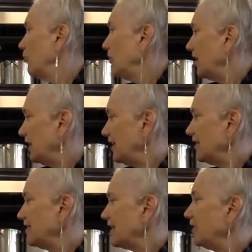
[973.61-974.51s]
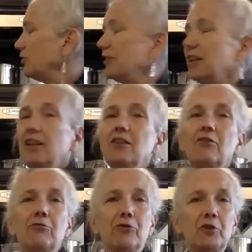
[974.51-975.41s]
Polyunsaturated,
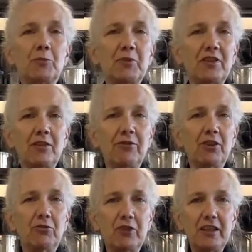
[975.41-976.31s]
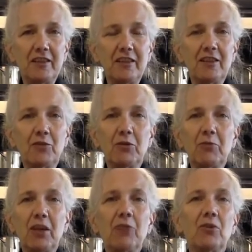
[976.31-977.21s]
for specific reasons, we
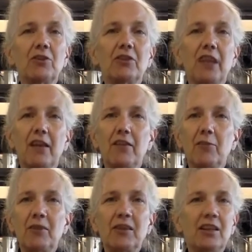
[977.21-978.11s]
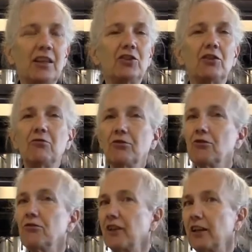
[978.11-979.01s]
might want to have them in the kitchen for
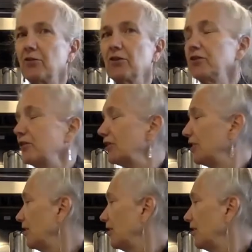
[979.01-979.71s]
flavors.